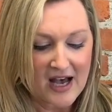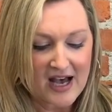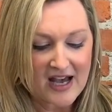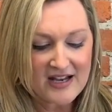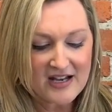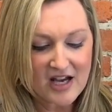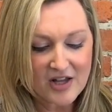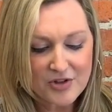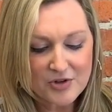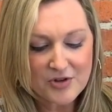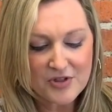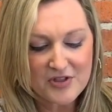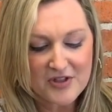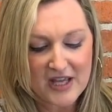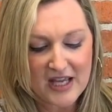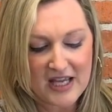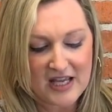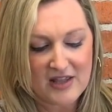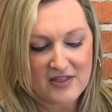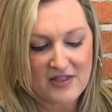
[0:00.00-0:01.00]
Another
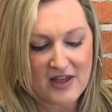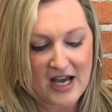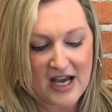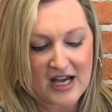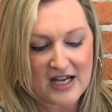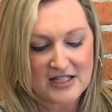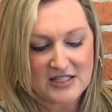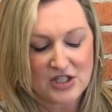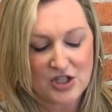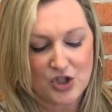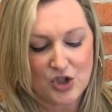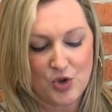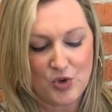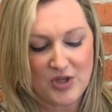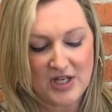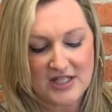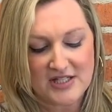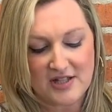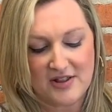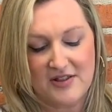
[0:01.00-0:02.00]
thing that you
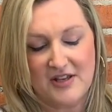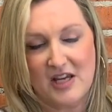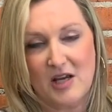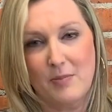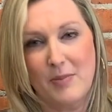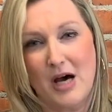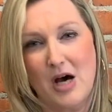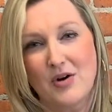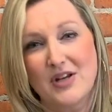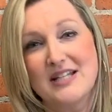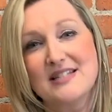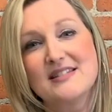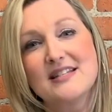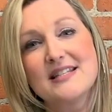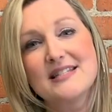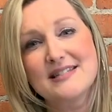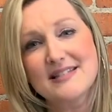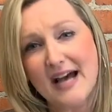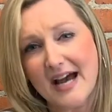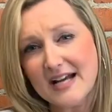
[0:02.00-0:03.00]
need to think about is the
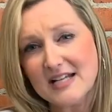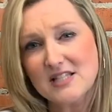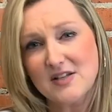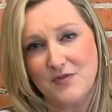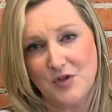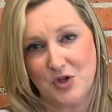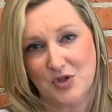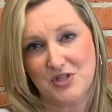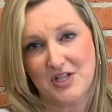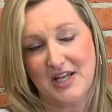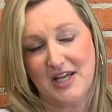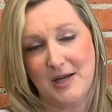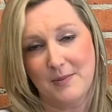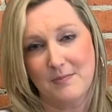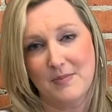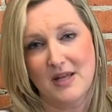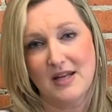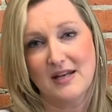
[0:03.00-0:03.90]
size of your team.